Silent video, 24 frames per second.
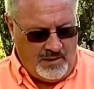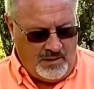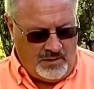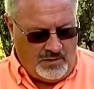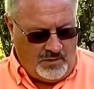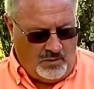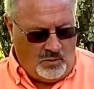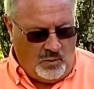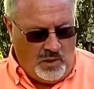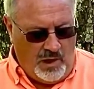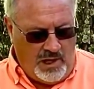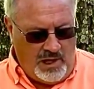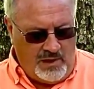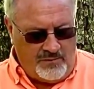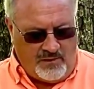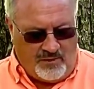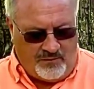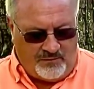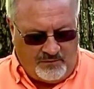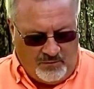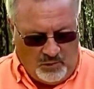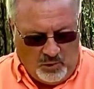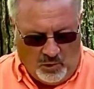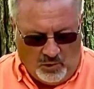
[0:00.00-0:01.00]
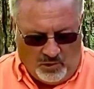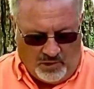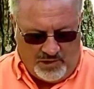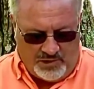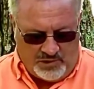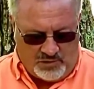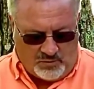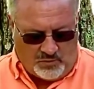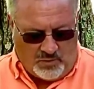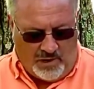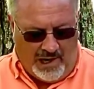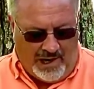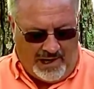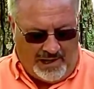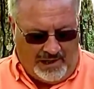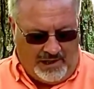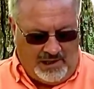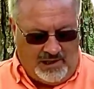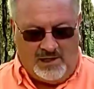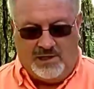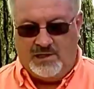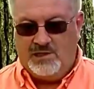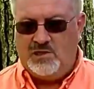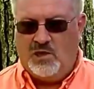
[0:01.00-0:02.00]
The way of a fool is right
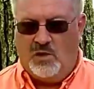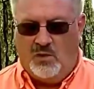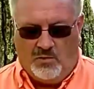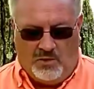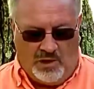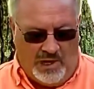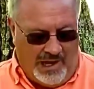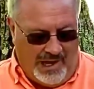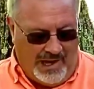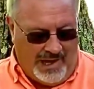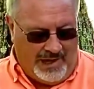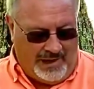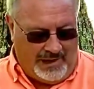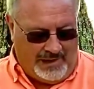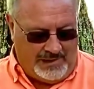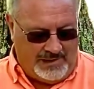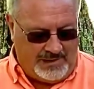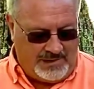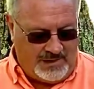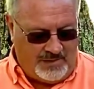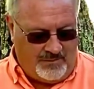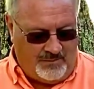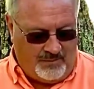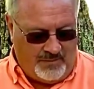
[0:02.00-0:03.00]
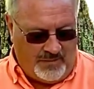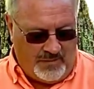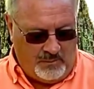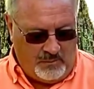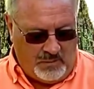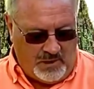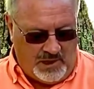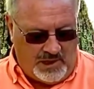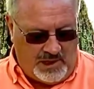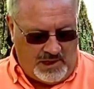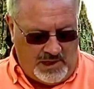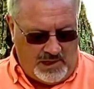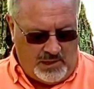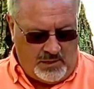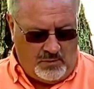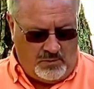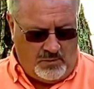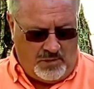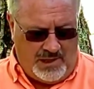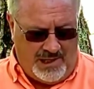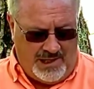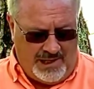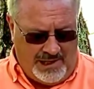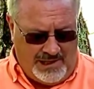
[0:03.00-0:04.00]
in his own eyes, but he
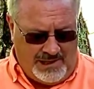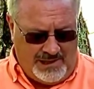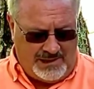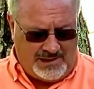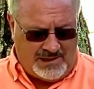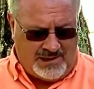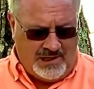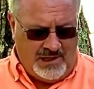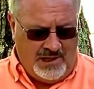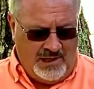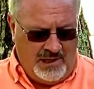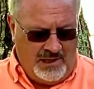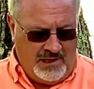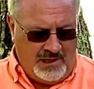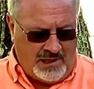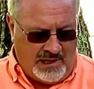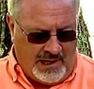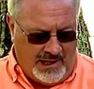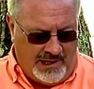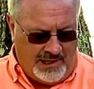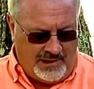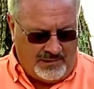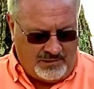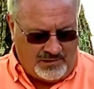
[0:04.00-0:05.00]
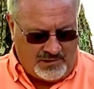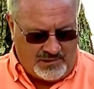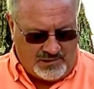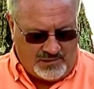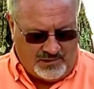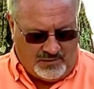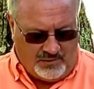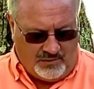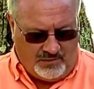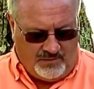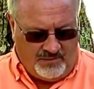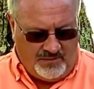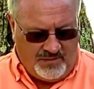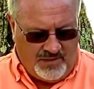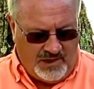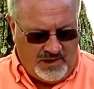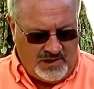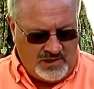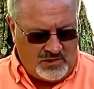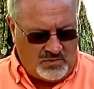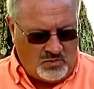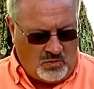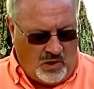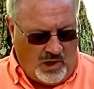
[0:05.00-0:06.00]
who heeds counsel
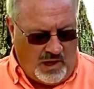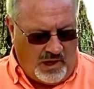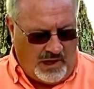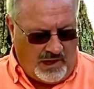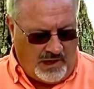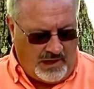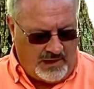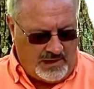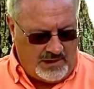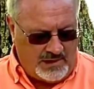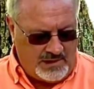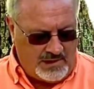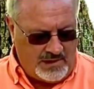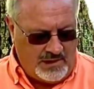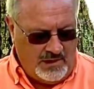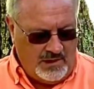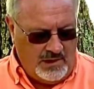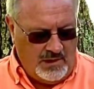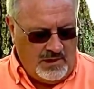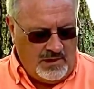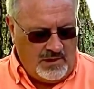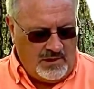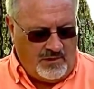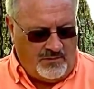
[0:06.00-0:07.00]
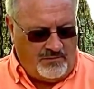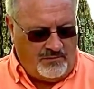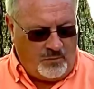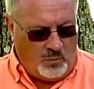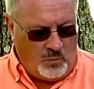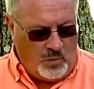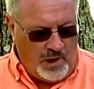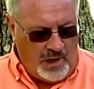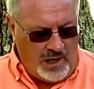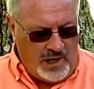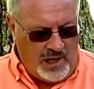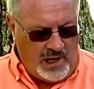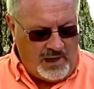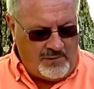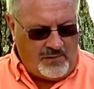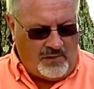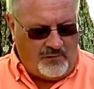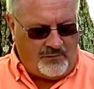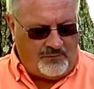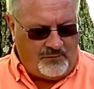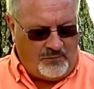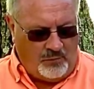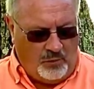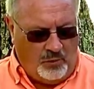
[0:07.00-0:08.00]
is wise. The way of
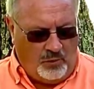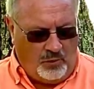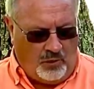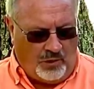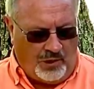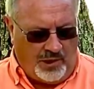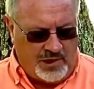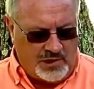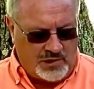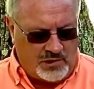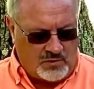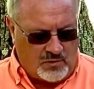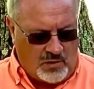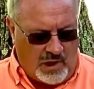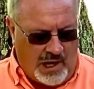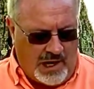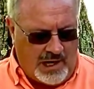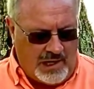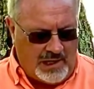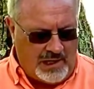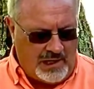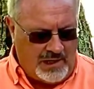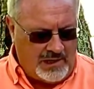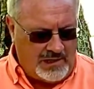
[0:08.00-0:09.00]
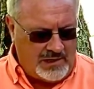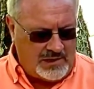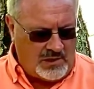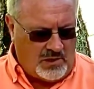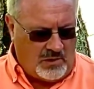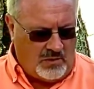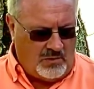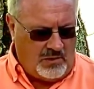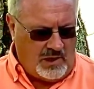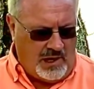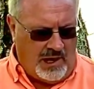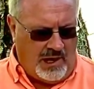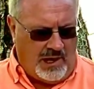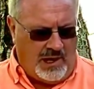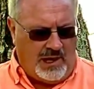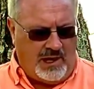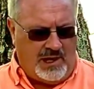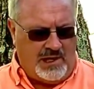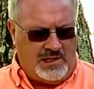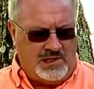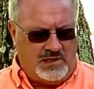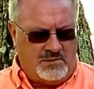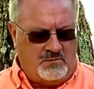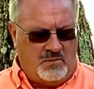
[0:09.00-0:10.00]
a fool is right in his own
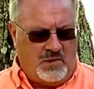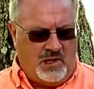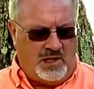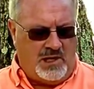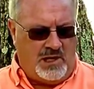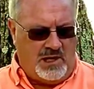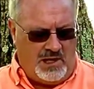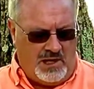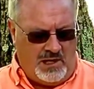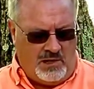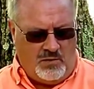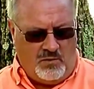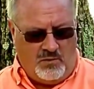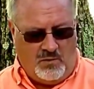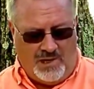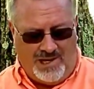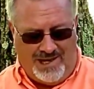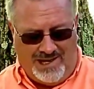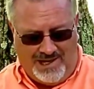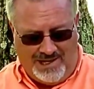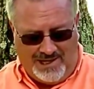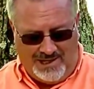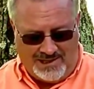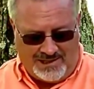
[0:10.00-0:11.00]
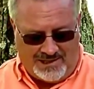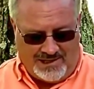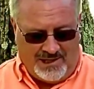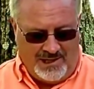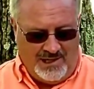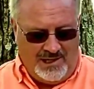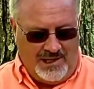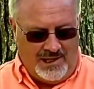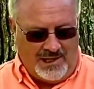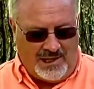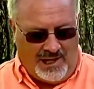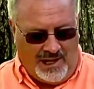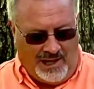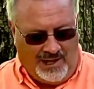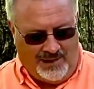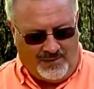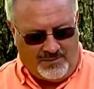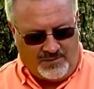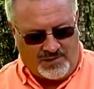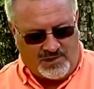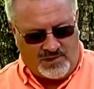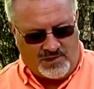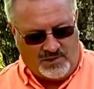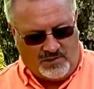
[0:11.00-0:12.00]
eyes, but he who heeds
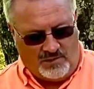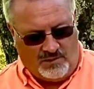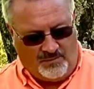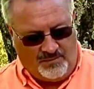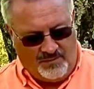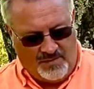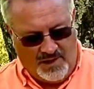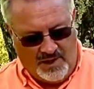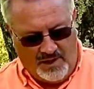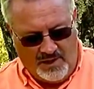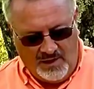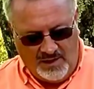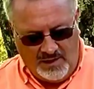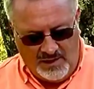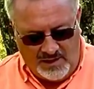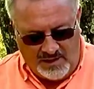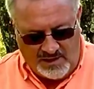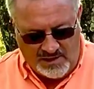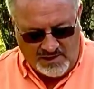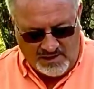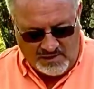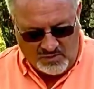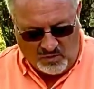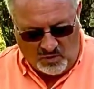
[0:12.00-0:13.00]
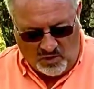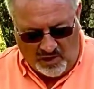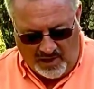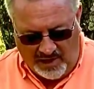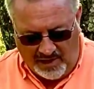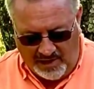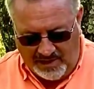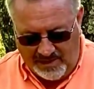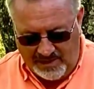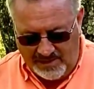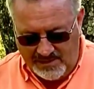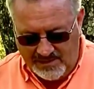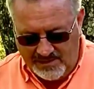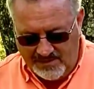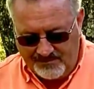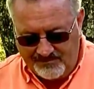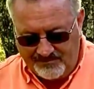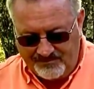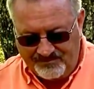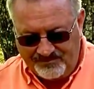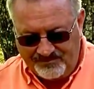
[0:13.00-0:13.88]
counsel is wise.